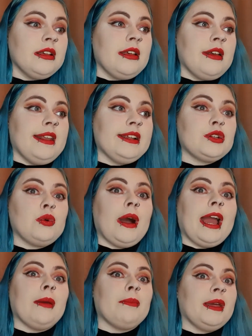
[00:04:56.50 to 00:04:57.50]
It is
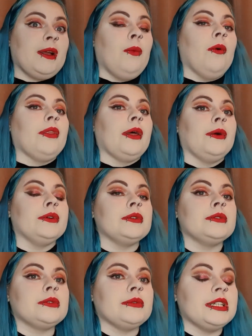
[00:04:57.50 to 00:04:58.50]
quite a big one though,
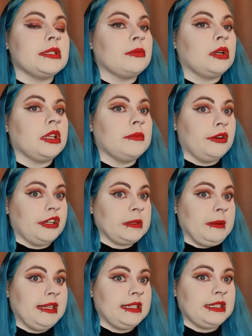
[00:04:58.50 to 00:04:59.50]
so it is one of the more
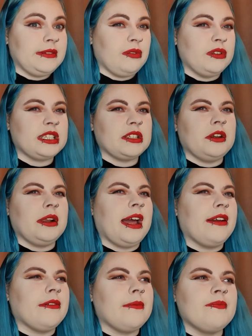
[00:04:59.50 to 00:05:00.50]
expensive ones. It's only
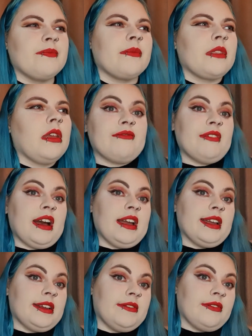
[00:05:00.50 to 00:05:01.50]
like
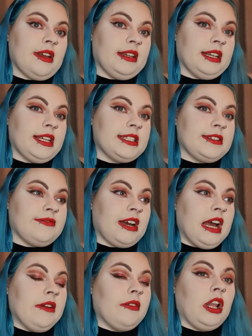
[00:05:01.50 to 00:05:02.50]

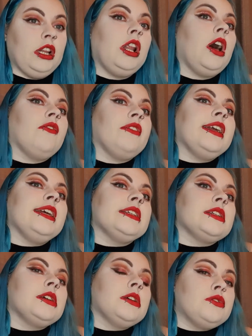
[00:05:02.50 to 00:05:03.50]
£5.95. A lot of
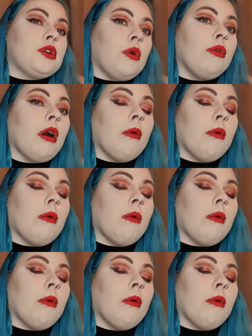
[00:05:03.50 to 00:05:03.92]
these don't go